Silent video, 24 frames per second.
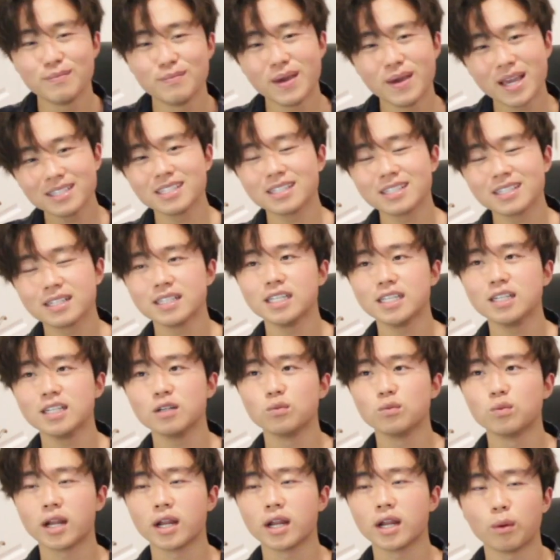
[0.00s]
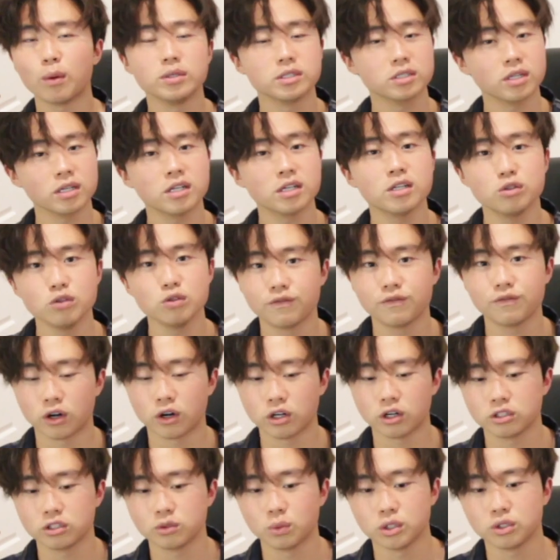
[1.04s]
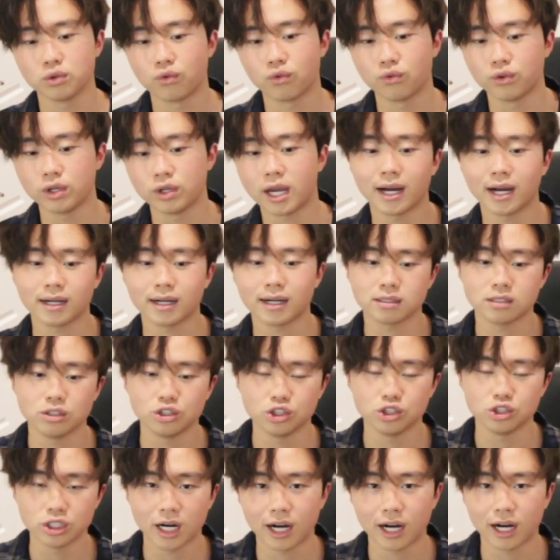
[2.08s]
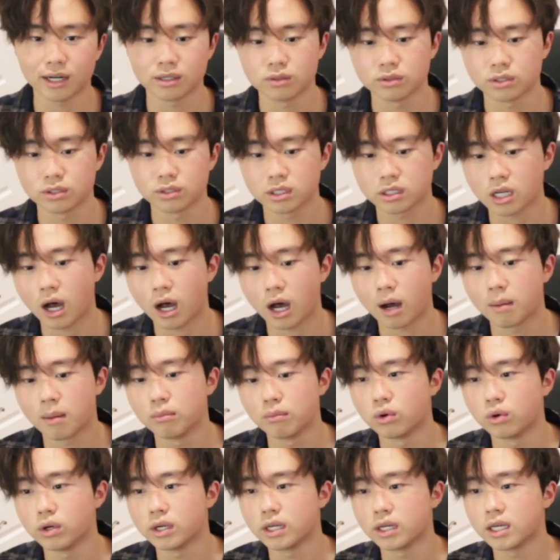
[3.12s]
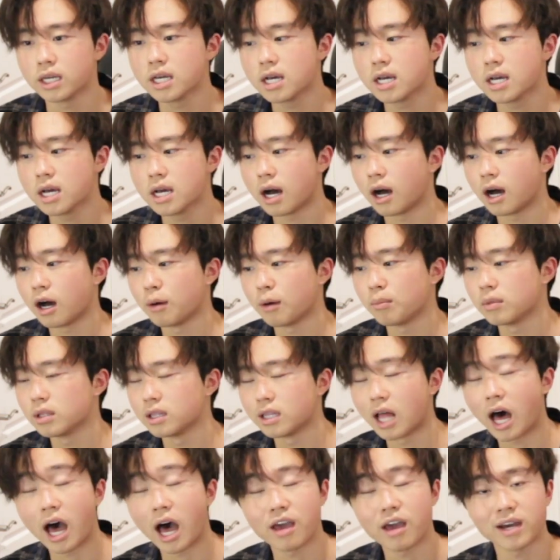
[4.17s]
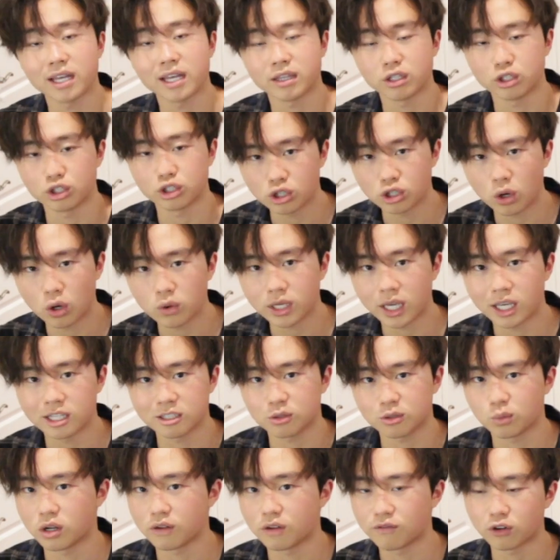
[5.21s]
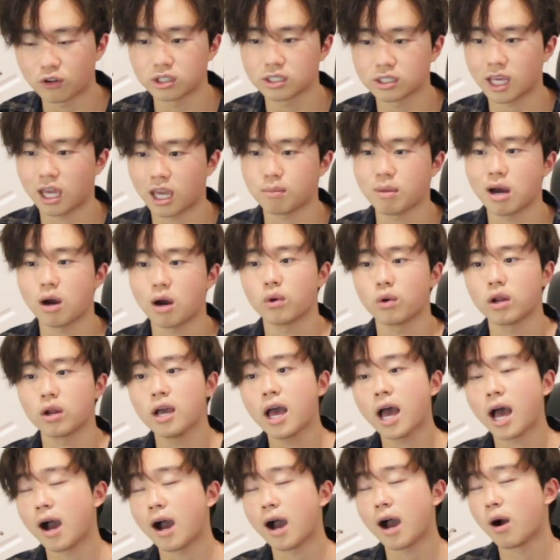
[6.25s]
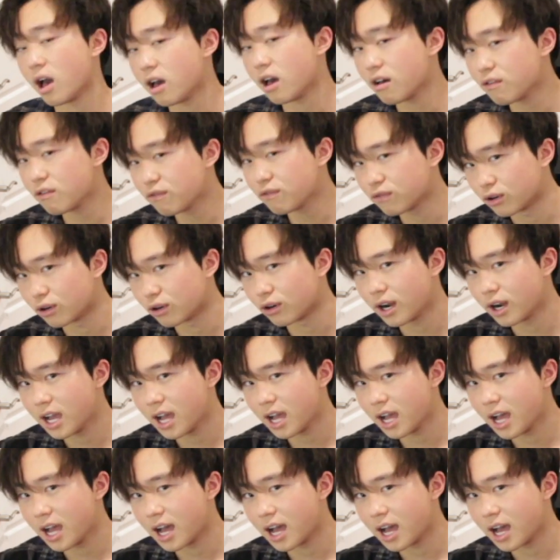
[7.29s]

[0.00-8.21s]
Basically, what I was going to do first was react to GIDLE's Tomboy live at the showcase when it first came out. However,